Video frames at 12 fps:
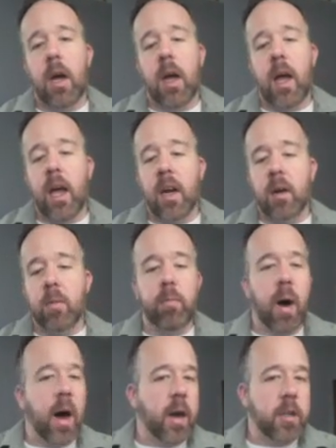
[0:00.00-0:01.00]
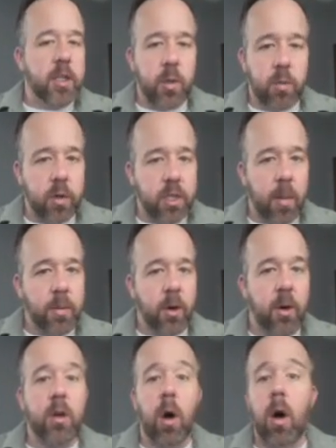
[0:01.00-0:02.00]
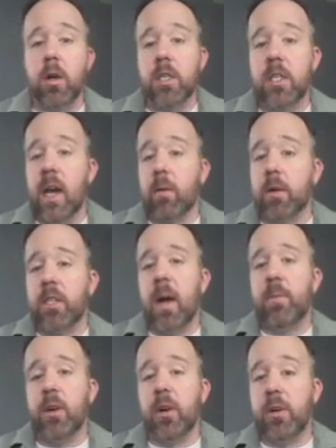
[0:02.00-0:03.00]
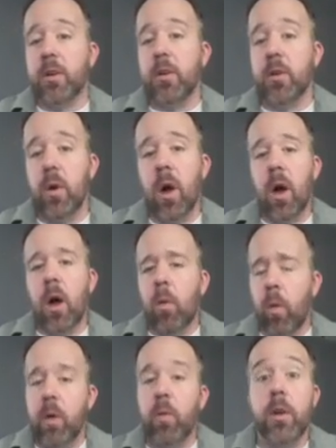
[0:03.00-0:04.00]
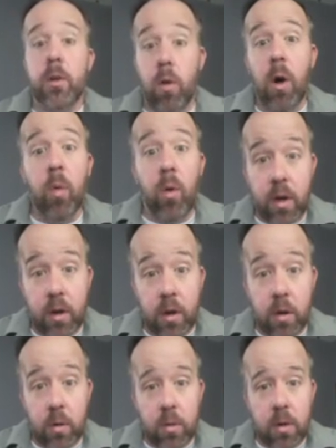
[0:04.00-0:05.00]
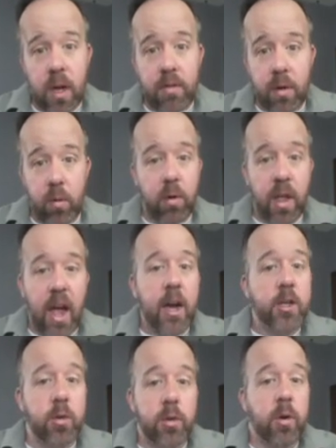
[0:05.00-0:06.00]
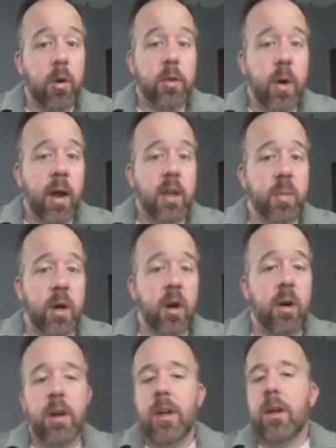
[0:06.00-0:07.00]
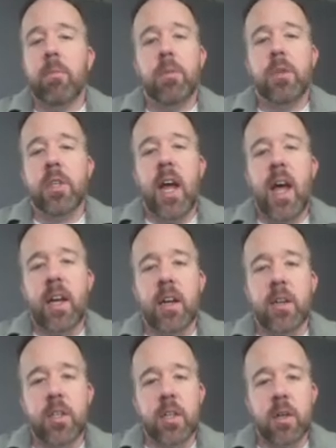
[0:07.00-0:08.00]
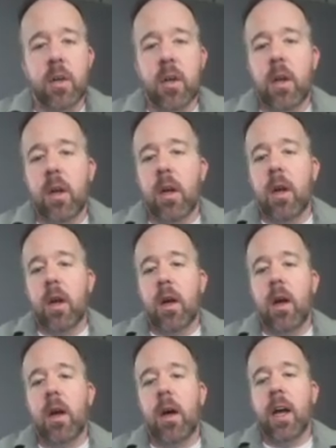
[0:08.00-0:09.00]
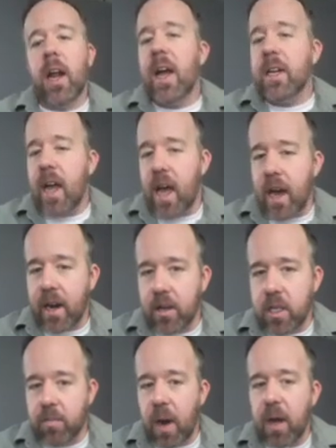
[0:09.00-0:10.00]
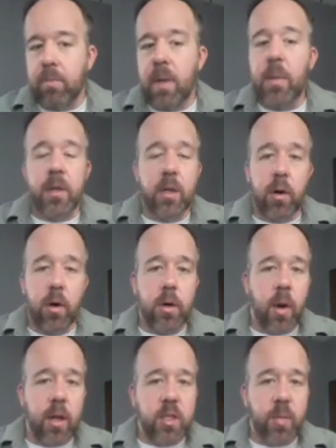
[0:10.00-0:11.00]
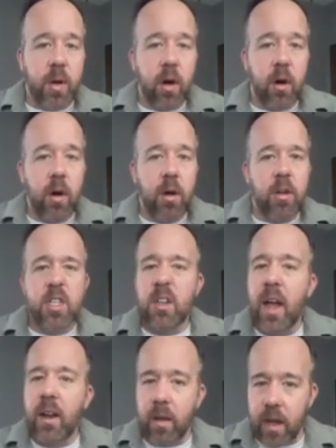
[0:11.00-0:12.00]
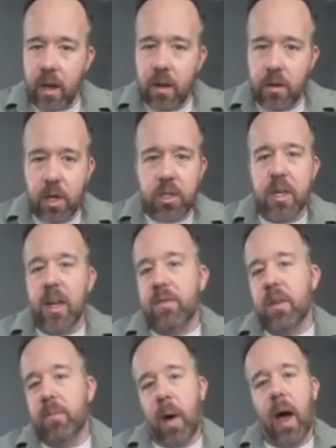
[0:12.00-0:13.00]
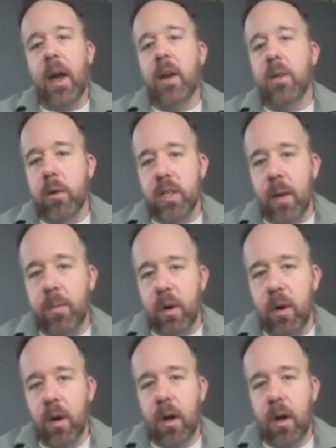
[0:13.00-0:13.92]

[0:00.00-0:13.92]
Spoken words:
and binds to a receptor and causes that receptor to do what it would normally do if it were the actual neurotransmitter, it's an agonist. An antagonist might mimic the neurotransmitter slightly, just enough to bind to the receptor,